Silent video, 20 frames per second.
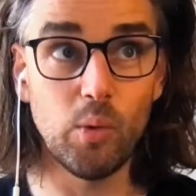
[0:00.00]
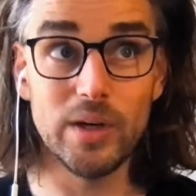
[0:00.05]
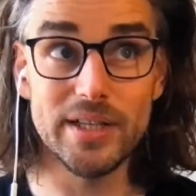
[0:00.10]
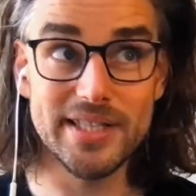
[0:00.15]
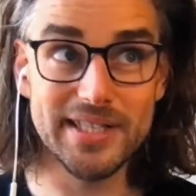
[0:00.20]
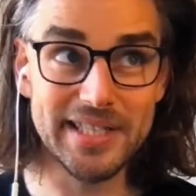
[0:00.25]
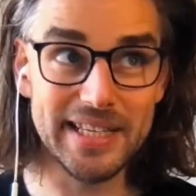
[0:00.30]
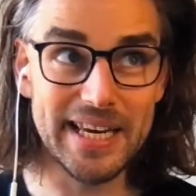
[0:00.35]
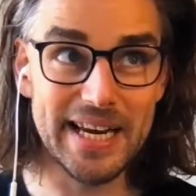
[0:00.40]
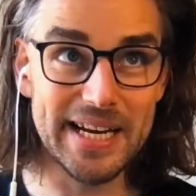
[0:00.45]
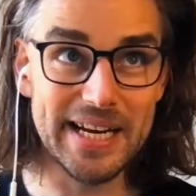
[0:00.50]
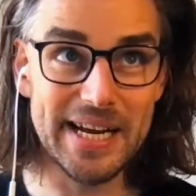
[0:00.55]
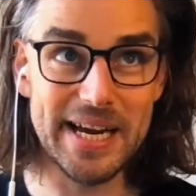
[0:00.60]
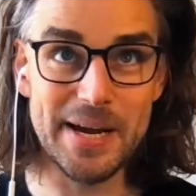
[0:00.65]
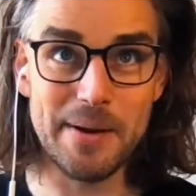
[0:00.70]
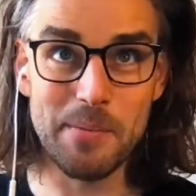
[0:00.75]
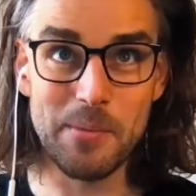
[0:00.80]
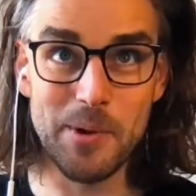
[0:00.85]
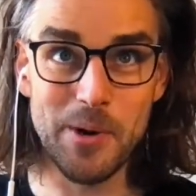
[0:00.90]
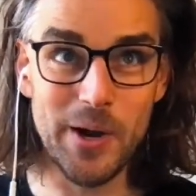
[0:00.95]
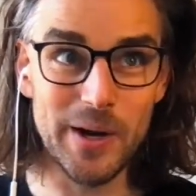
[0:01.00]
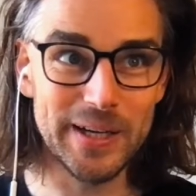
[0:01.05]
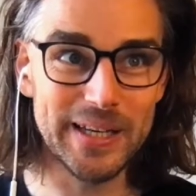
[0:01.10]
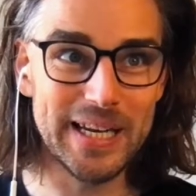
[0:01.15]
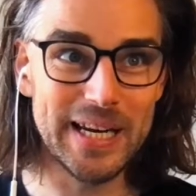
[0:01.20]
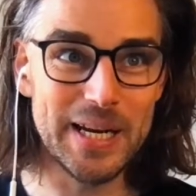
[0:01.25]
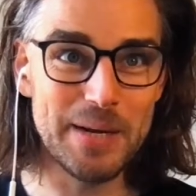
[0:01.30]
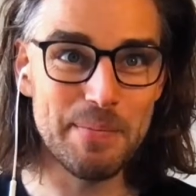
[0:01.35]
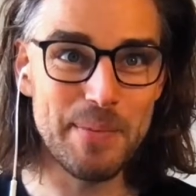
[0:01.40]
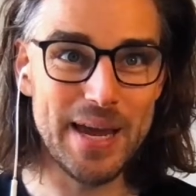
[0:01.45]
Once again, I'm not
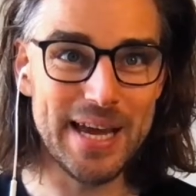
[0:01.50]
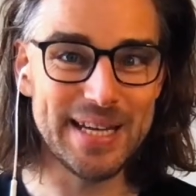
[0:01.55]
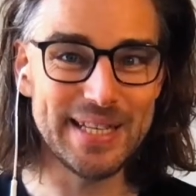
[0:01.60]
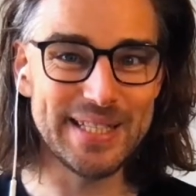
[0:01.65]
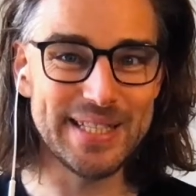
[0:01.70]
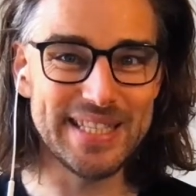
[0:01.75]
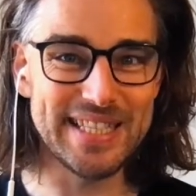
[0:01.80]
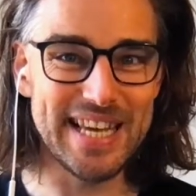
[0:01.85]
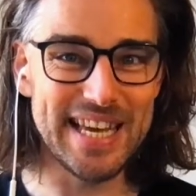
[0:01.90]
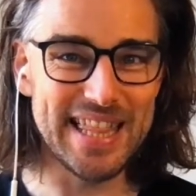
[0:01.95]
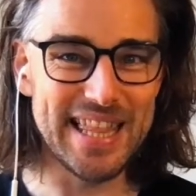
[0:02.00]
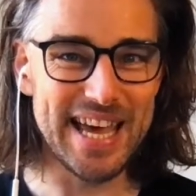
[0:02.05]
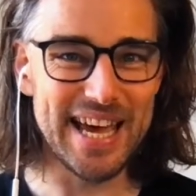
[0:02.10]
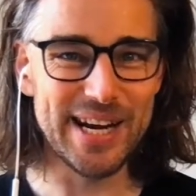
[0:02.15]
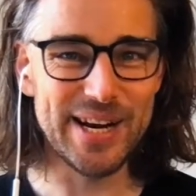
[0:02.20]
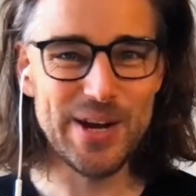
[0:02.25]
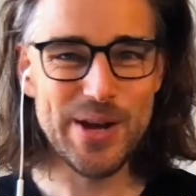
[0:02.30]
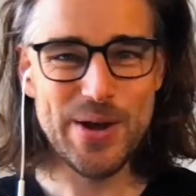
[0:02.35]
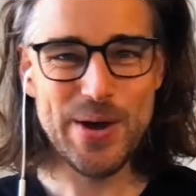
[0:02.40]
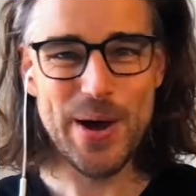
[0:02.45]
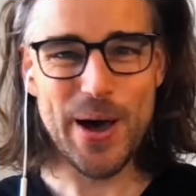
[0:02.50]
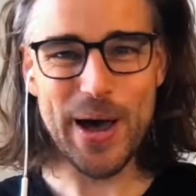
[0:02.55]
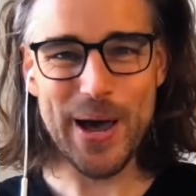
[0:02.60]
getting paid to say that.